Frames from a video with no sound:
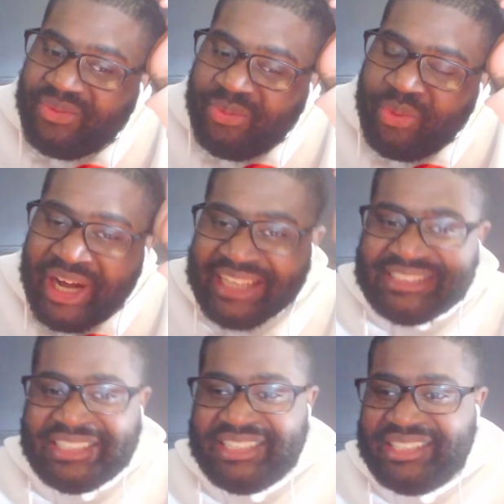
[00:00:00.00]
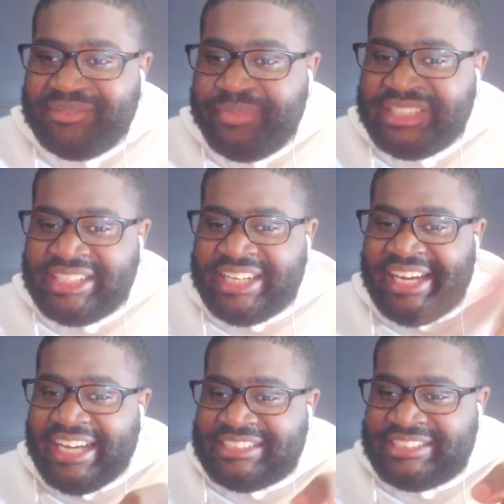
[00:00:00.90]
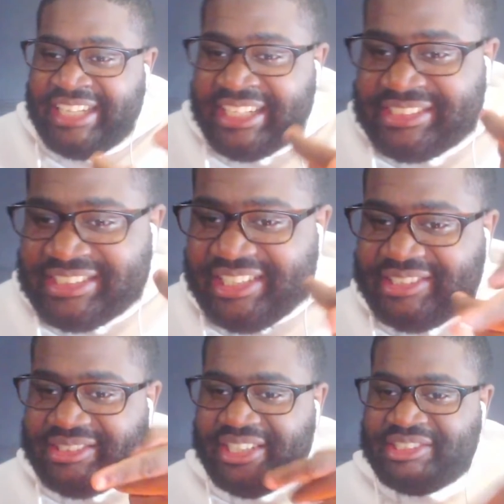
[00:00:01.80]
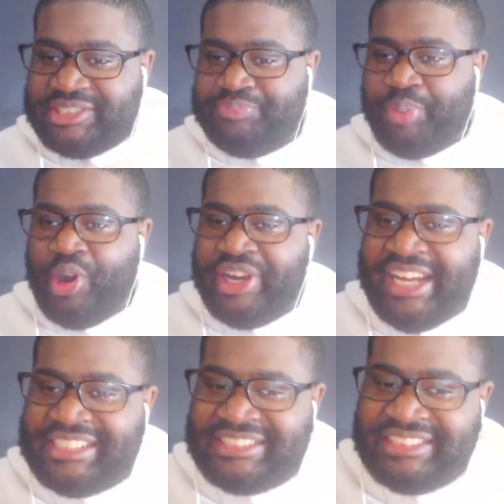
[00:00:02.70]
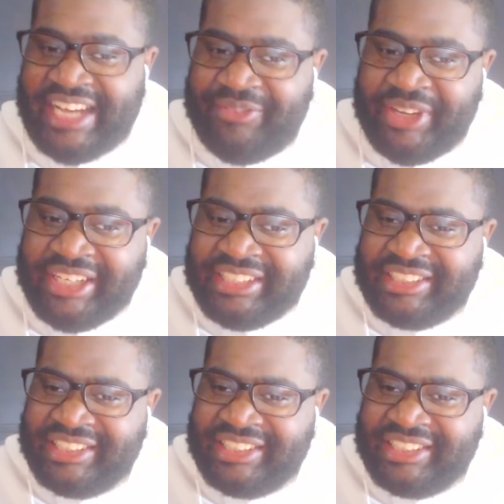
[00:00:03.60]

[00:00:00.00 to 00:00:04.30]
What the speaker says: What? Michigan at six and Sparty at seven?